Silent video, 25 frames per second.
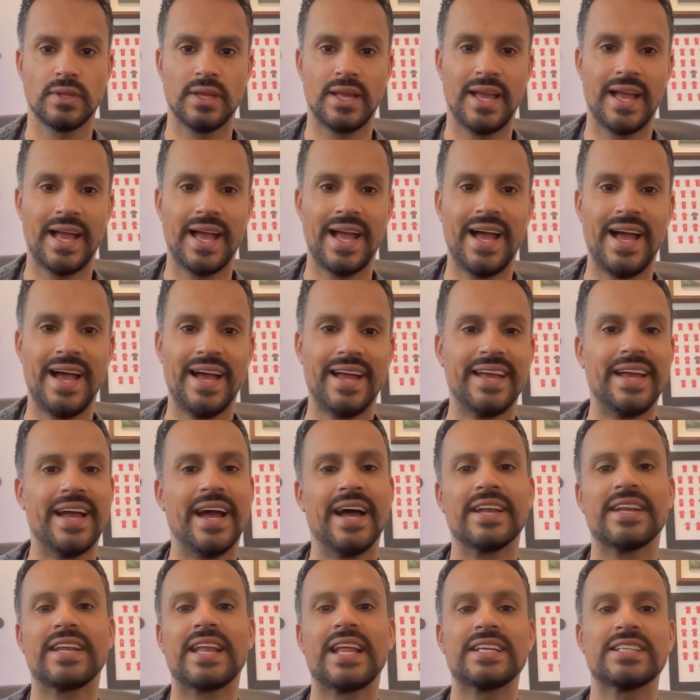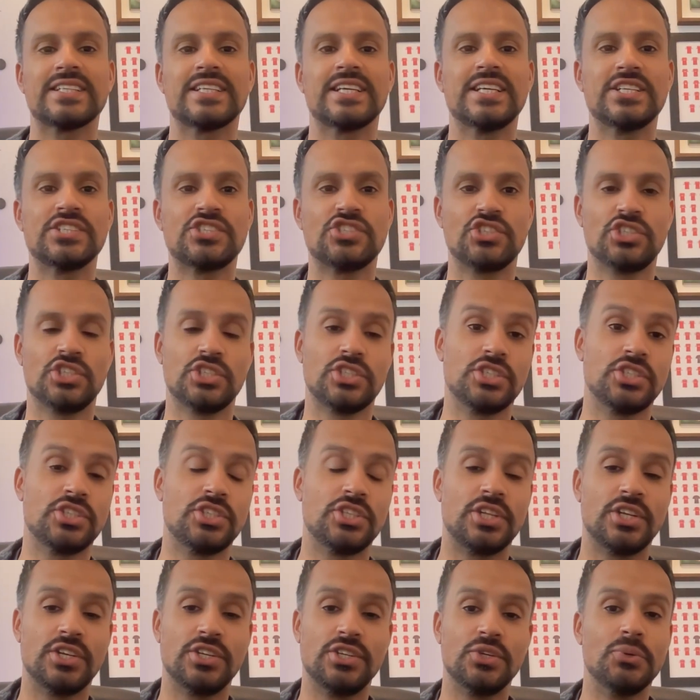Hi, I'd like to introduce you to
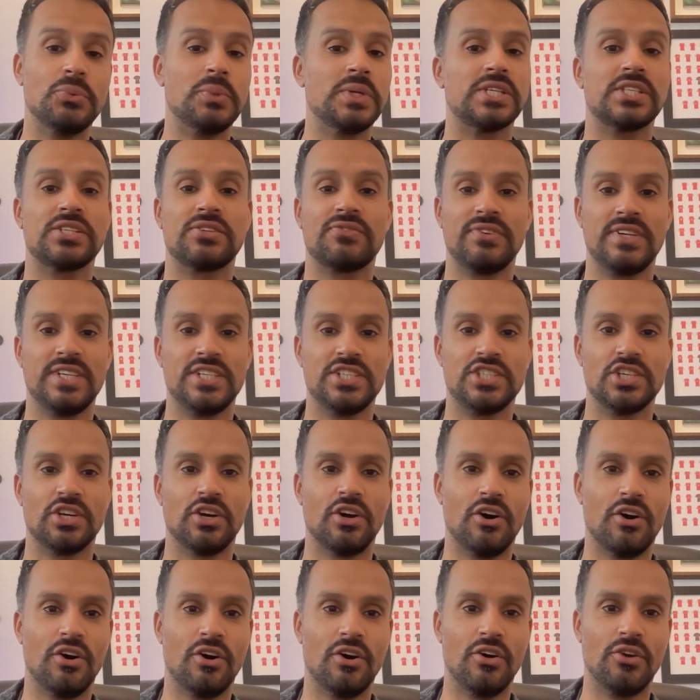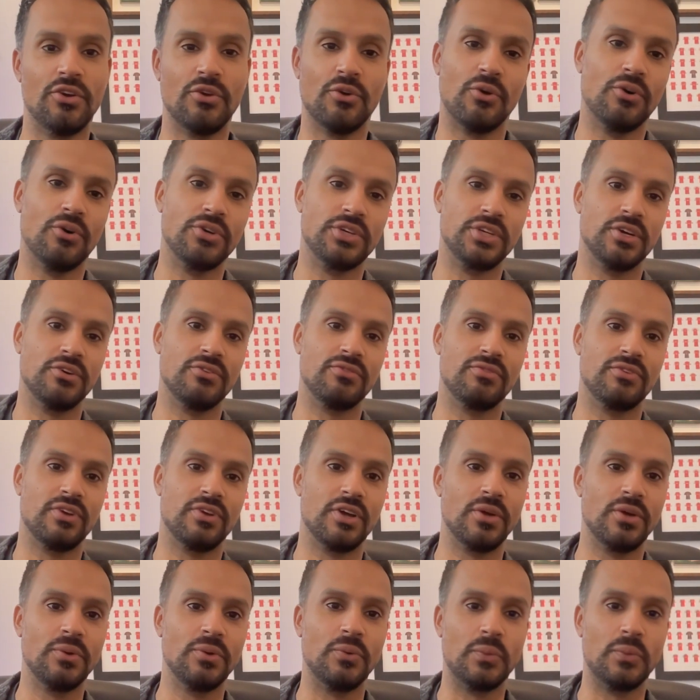the newest feature on
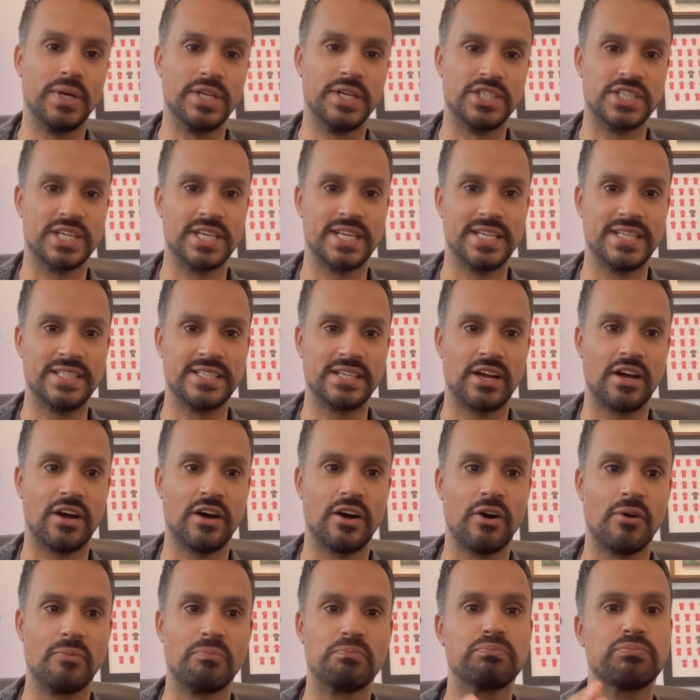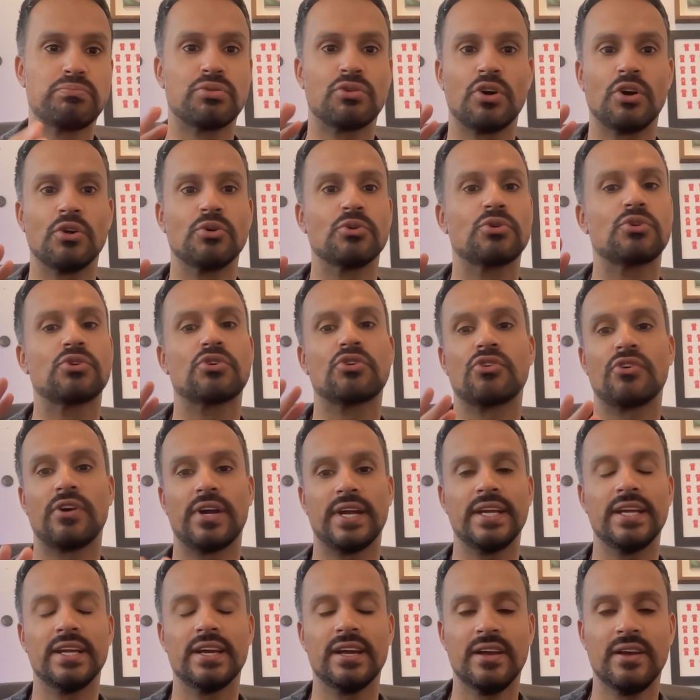AudioFlow, which is our
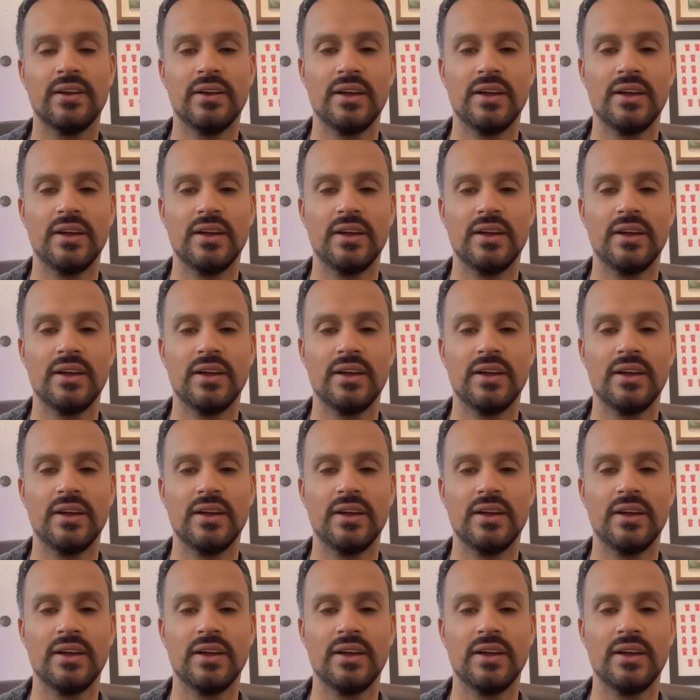Procreate.